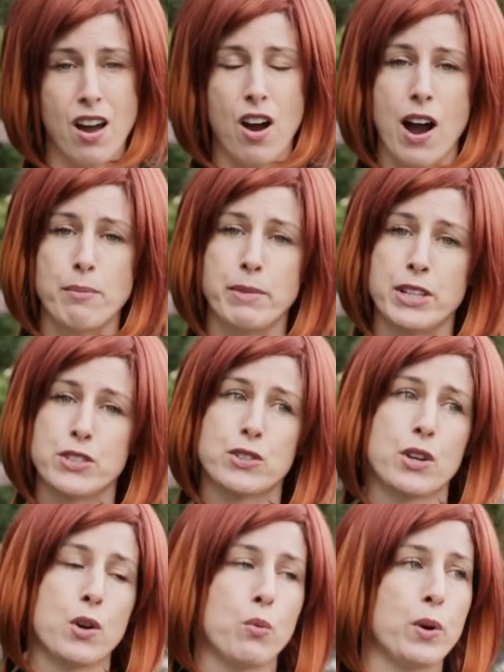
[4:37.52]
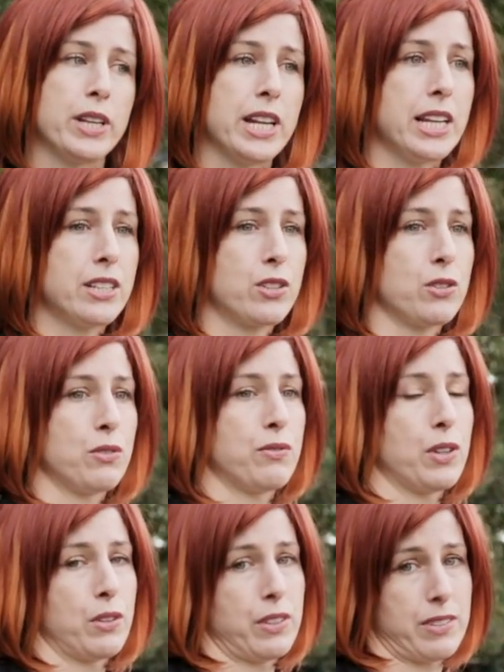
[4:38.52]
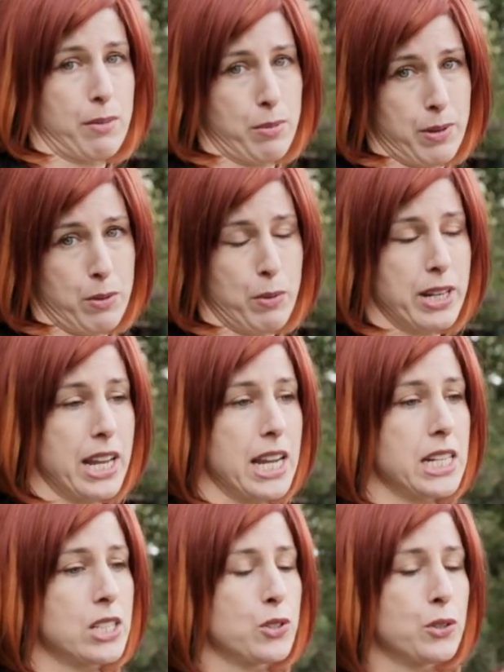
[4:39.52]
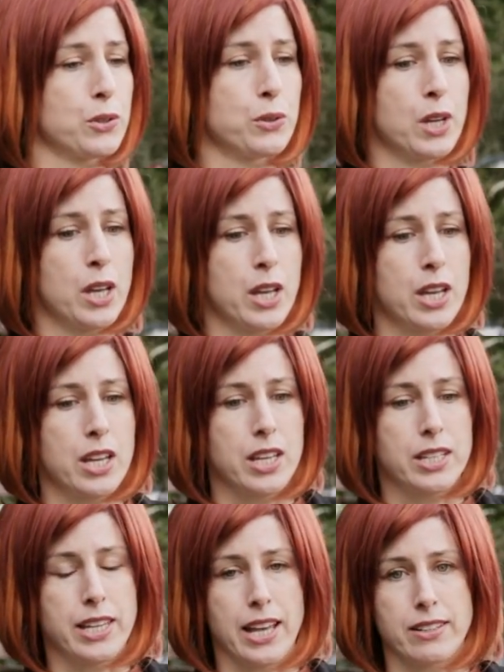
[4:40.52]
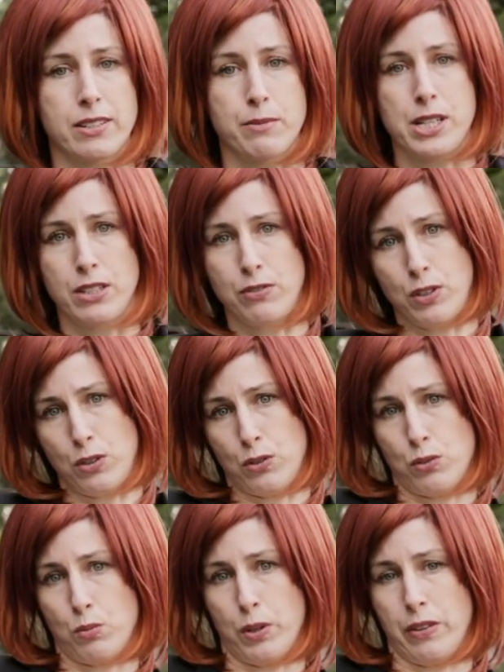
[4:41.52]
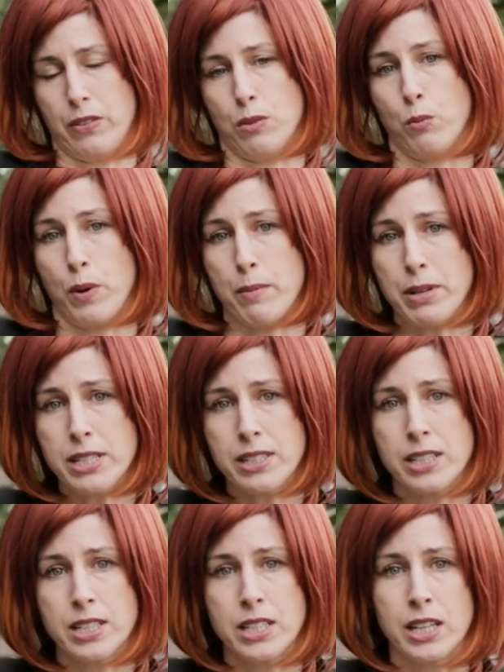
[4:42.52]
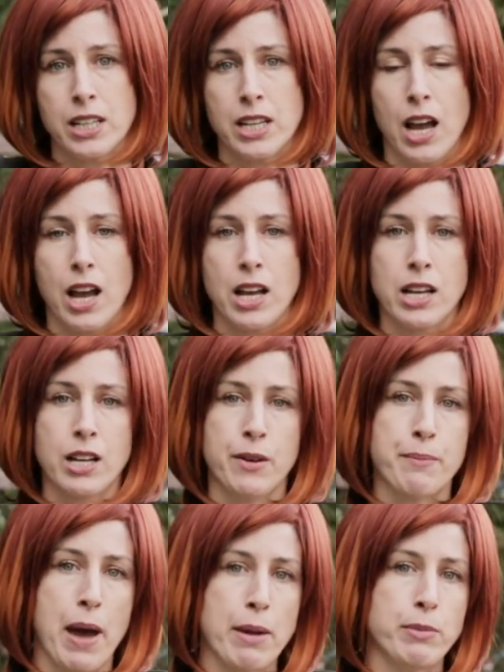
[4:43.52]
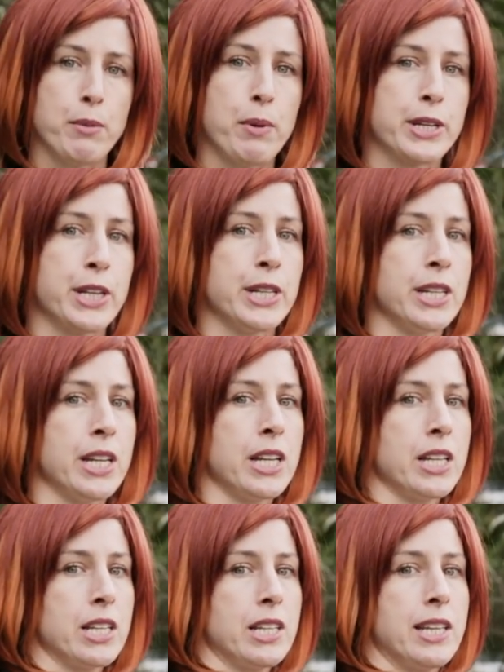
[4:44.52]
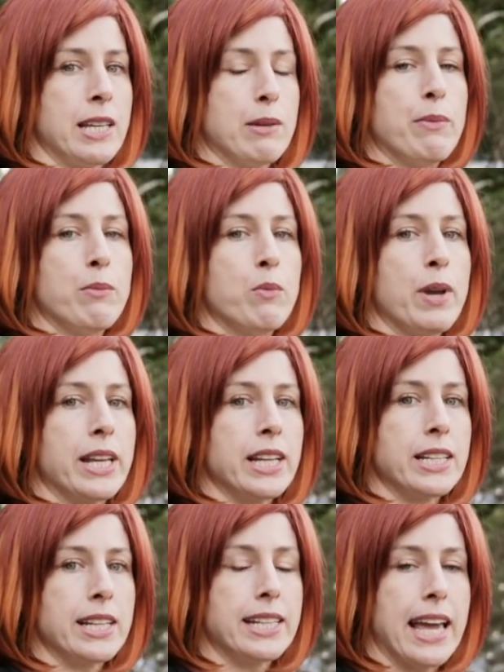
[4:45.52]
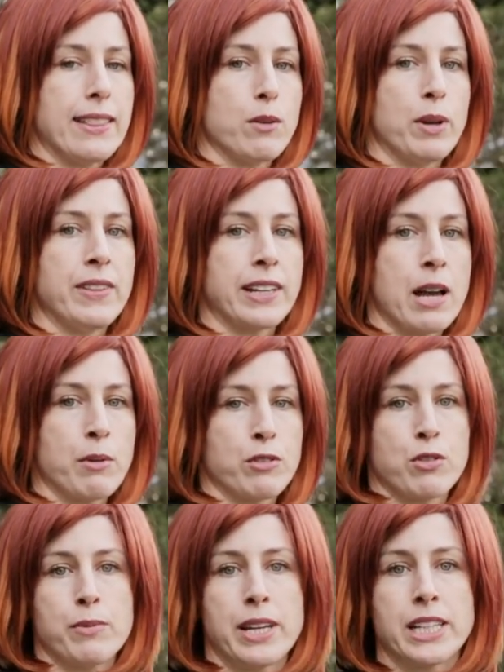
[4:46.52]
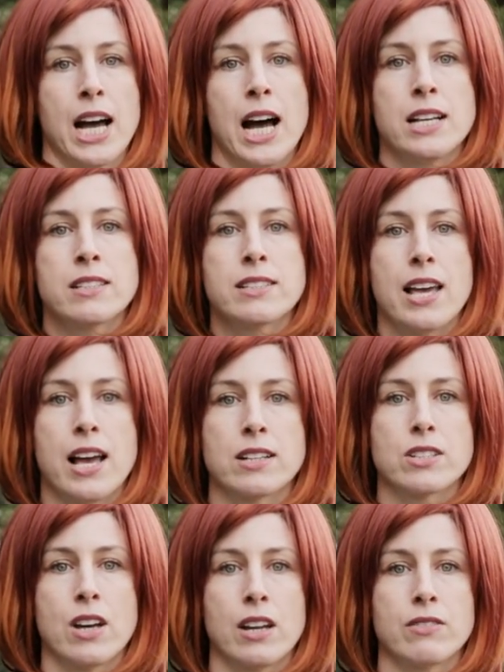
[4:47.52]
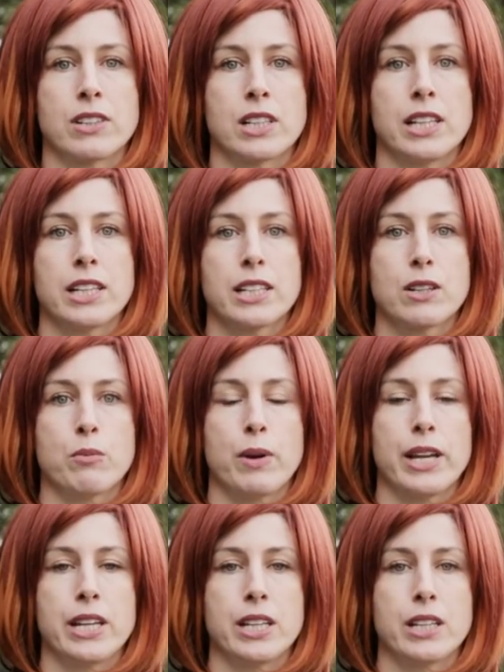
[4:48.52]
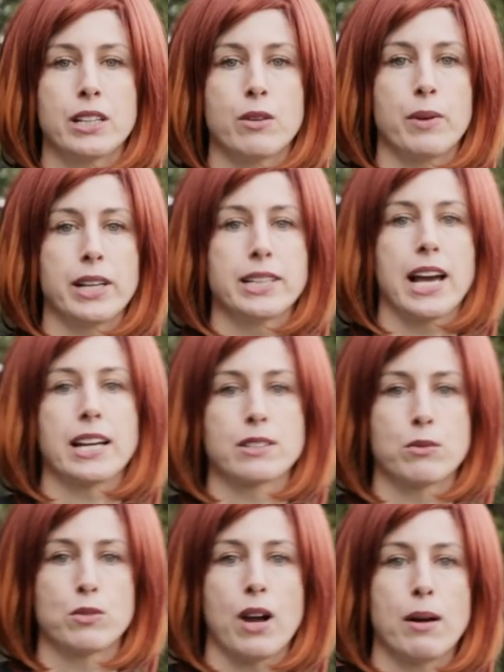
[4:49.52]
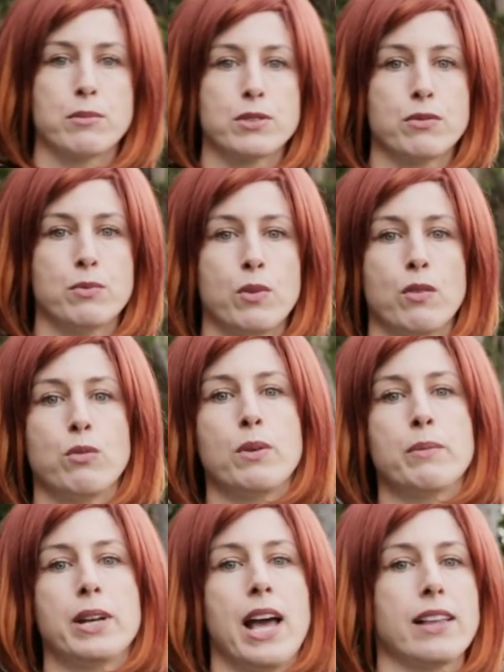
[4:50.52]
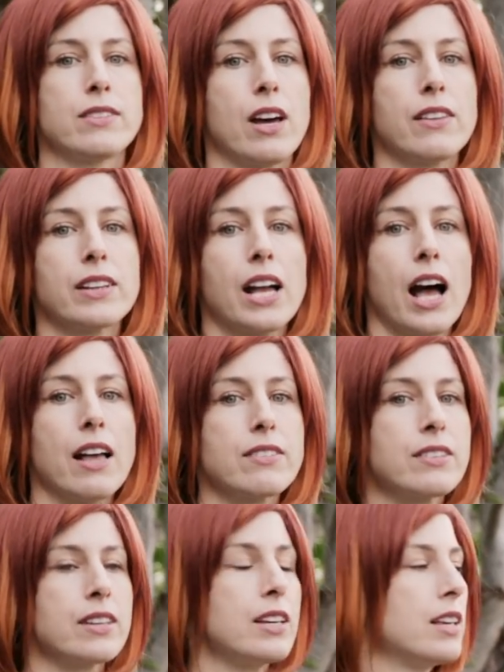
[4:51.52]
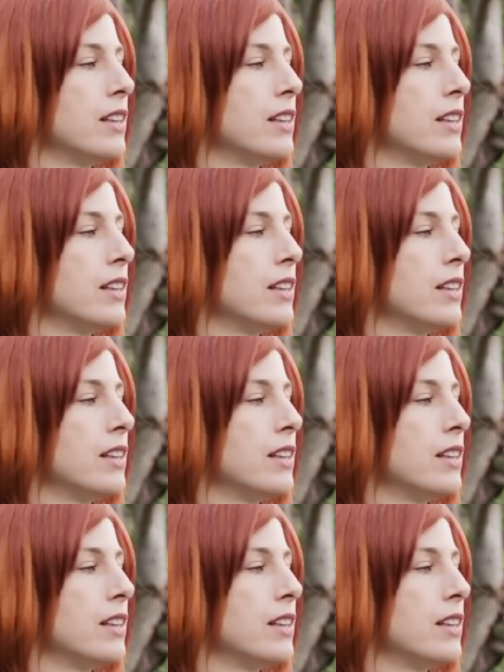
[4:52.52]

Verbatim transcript: All right, Mitch, we need to fill this up a bit. We need to get some interviews with some women. Maybe we can we can get them when they're coming from their cars outside of the clinic. Can we can we take some grabs of, of women outside of the cars?